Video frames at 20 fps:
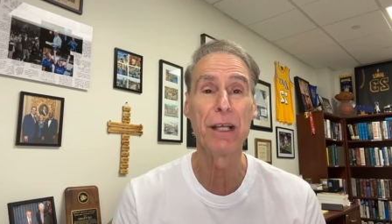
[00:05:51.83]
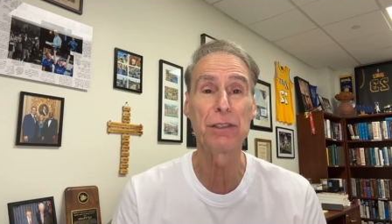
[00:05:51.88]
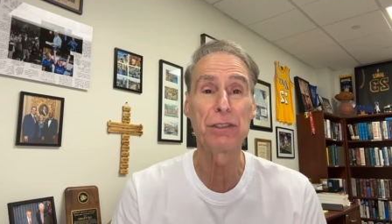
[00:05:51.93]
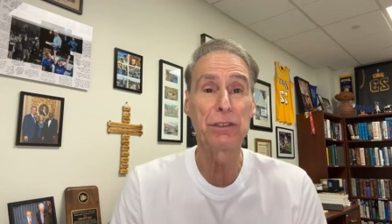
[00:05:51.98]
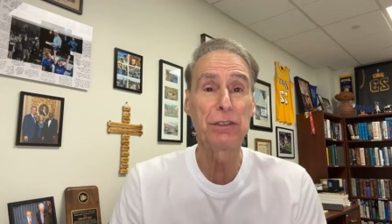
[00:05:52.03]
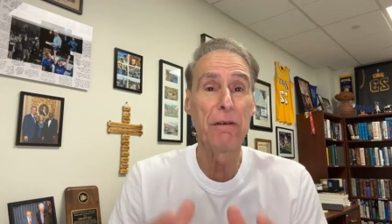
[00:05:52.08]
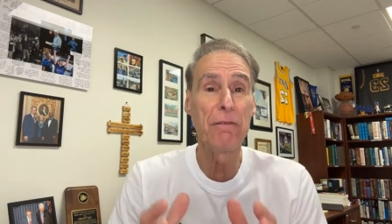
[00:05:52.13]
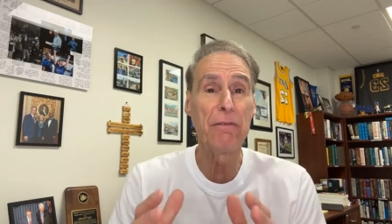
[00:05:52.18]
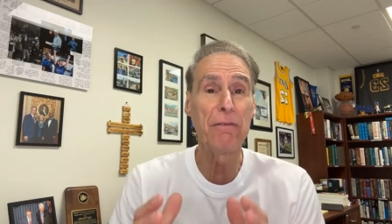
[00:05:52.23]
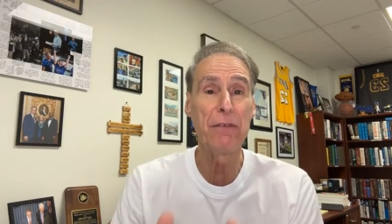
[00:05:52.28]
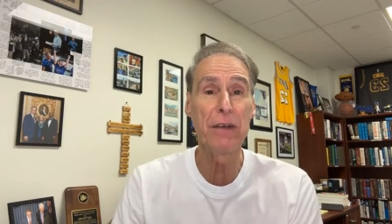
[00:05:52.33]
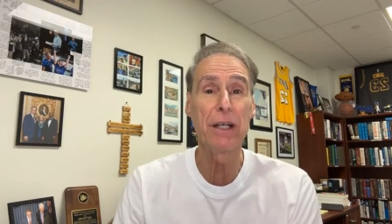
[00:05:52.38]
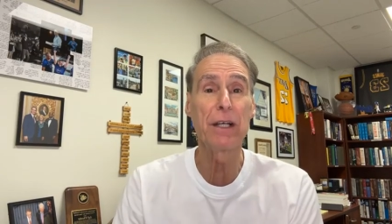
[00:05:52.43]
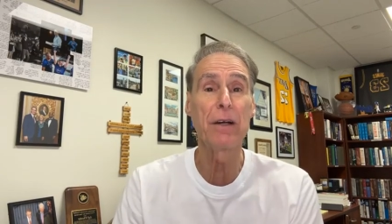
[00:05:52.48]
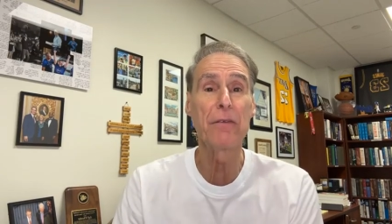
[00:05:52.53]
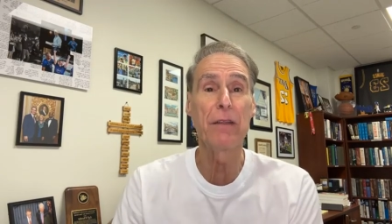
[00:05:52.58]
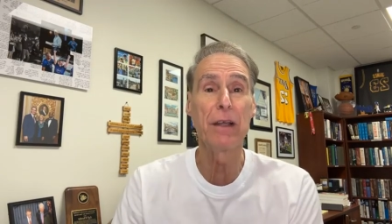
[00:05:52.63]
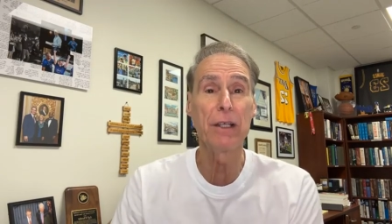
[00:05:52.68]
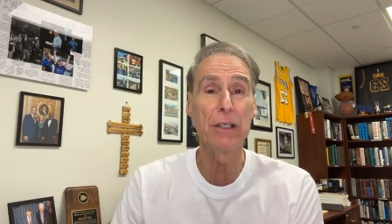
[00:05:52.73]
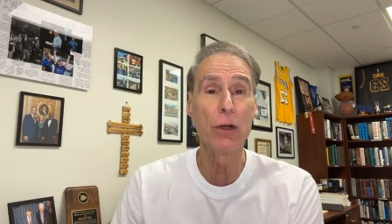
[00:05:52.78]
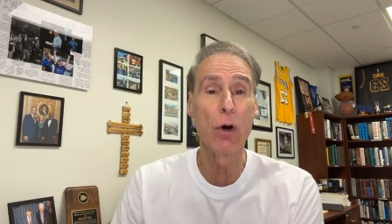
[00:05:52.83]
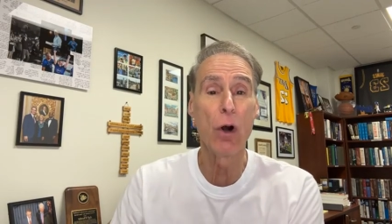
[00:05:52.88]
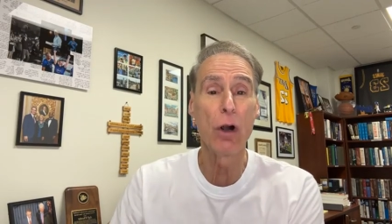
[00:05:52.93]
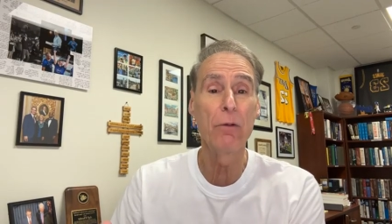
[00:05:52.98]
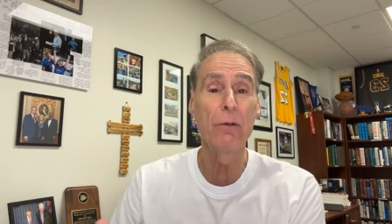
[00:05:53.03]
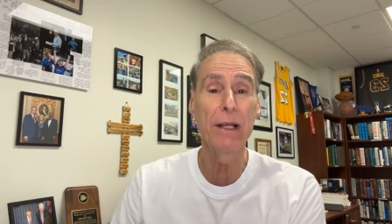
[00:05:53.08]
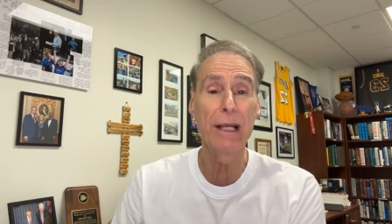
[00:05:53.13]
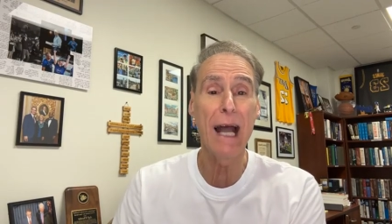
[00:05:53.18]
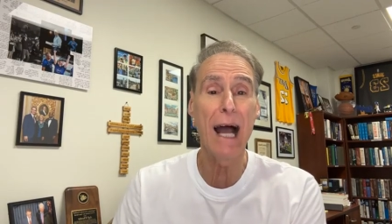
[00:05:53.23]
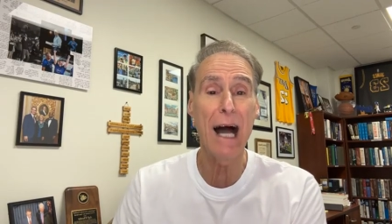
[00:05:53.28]
It's the fear that
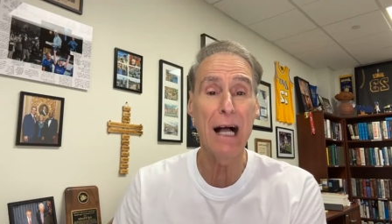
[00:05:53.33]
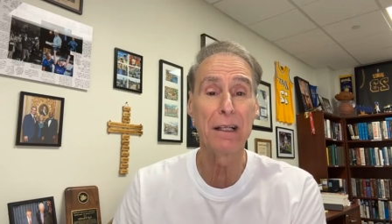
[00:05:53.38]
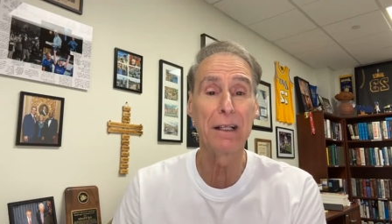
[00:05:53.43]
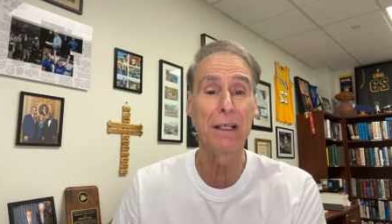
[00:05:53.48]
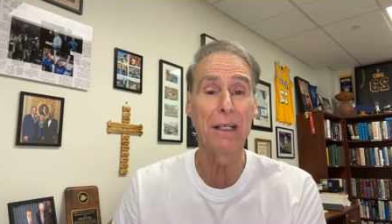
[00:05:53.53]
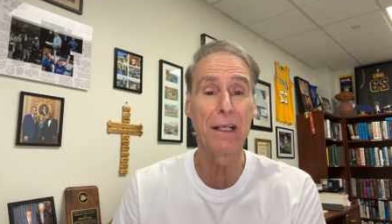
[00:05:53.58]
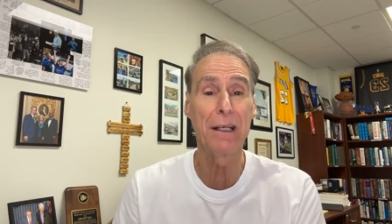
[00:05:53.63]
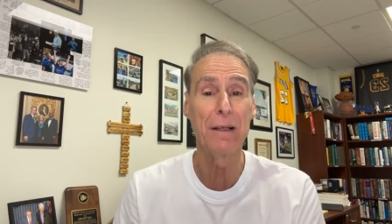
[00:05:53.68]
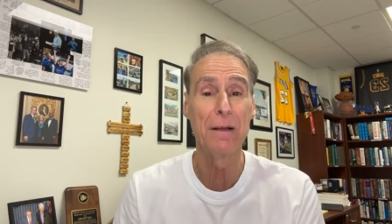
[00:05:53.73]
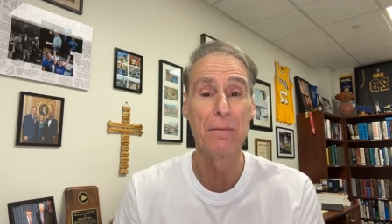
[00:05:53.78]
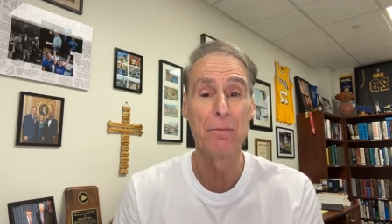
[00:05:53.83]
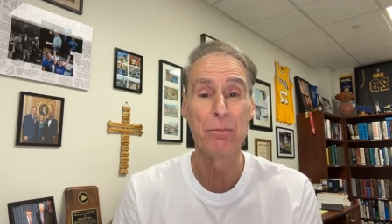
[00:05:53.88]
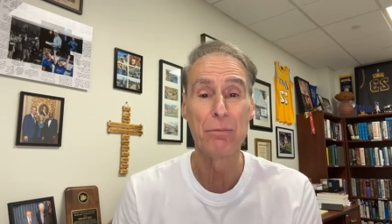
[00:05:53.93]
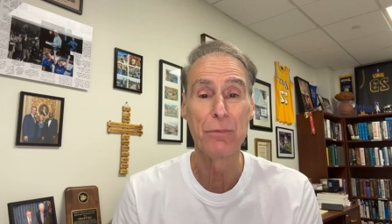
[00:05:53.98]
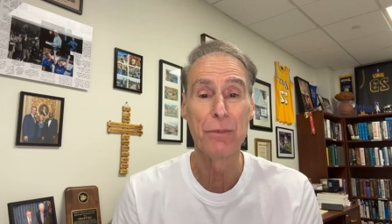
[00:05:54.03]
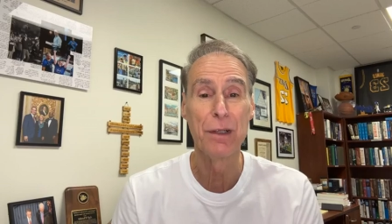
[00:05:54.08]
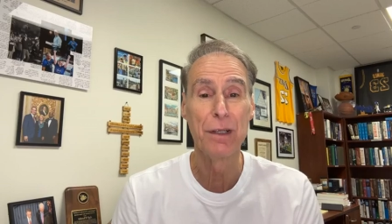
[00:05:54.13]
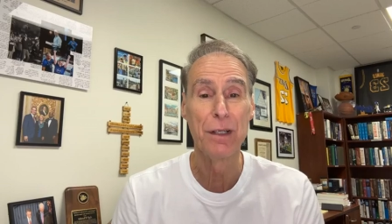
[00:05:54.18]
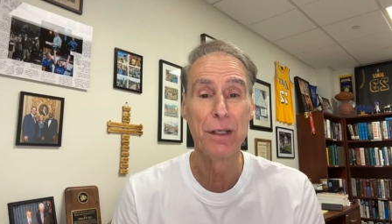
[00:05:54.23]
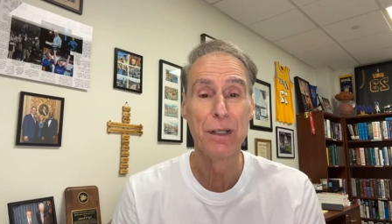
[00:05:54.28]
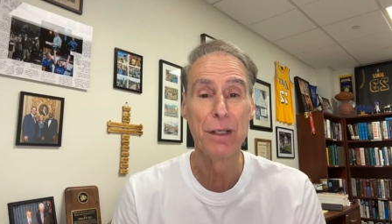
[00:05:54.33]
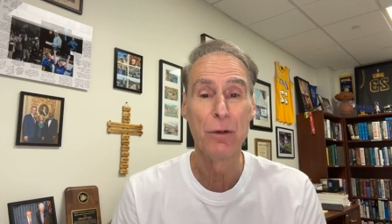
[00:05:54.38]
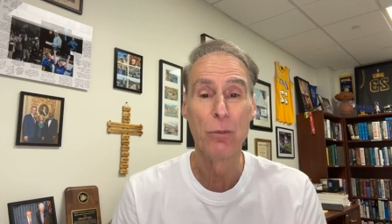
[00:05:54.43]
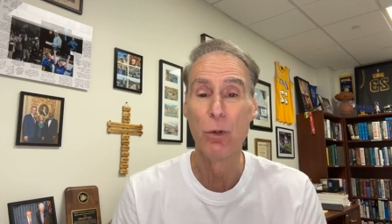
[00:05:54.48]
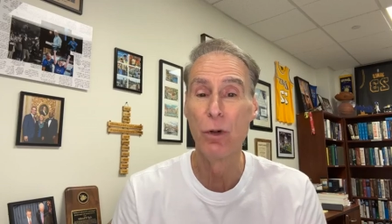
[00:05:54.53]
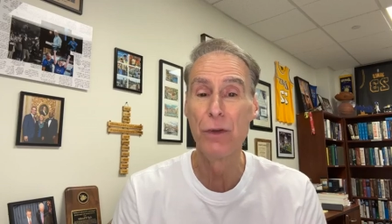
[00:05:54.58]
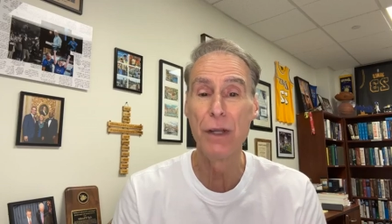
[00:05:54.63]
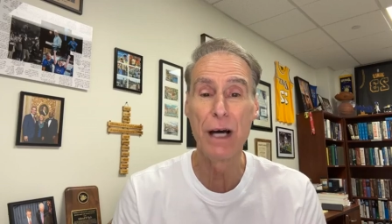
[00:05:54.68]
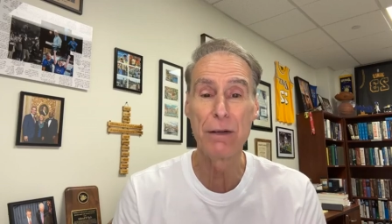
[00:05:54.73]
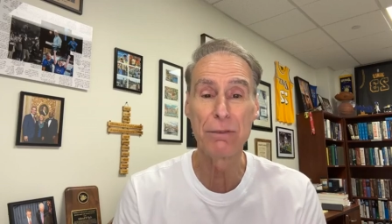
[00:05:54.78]
your reality
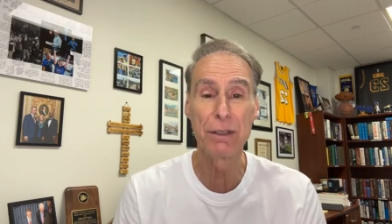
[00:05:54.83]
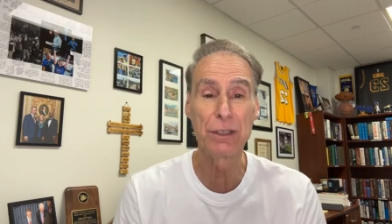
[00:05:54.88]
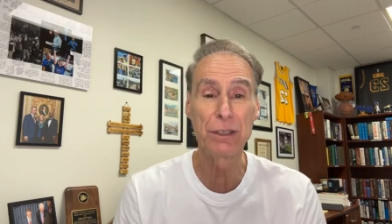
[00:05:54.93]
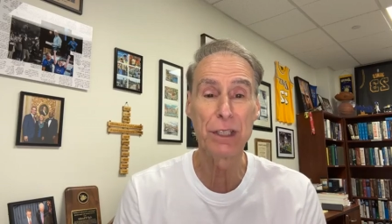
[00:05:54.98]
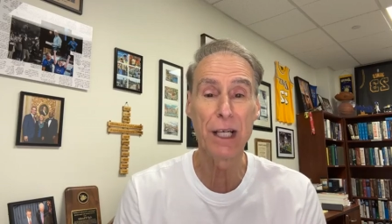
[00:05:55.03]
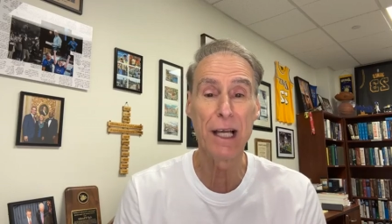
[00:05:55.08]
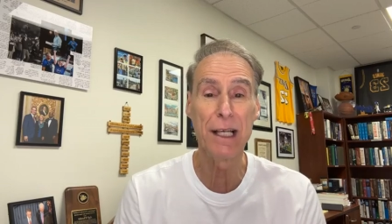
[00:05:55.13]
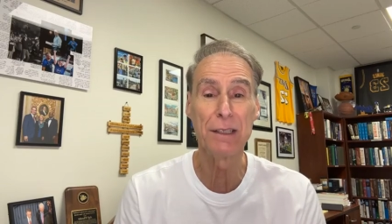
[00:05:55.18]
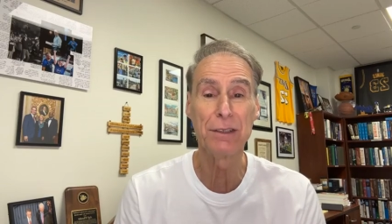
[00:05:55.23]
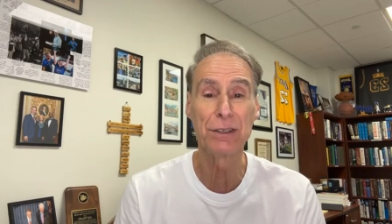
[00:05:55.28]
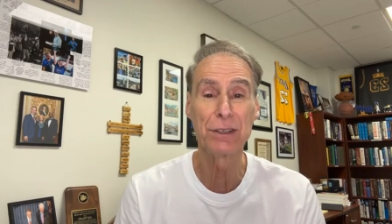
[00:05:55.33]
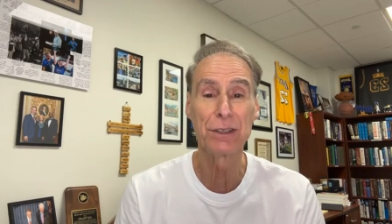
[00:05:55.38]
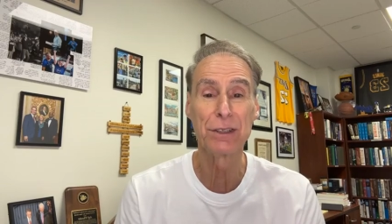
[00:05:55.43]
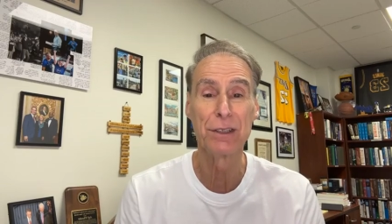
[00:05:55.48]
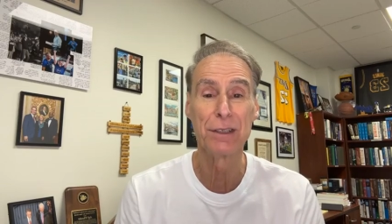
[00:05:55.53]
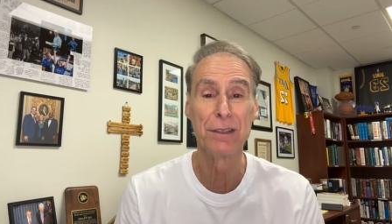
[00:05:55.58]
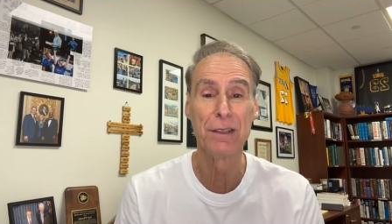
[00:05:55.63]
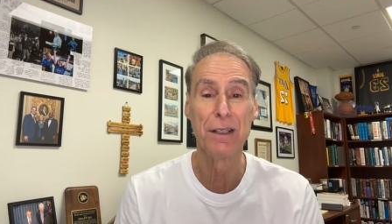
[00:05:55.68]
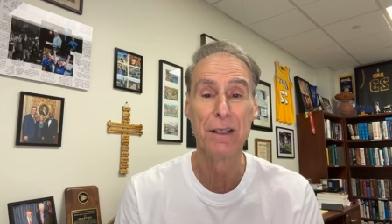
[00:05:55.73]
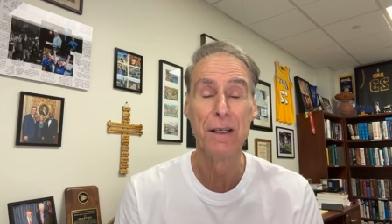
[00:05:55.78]
will never change.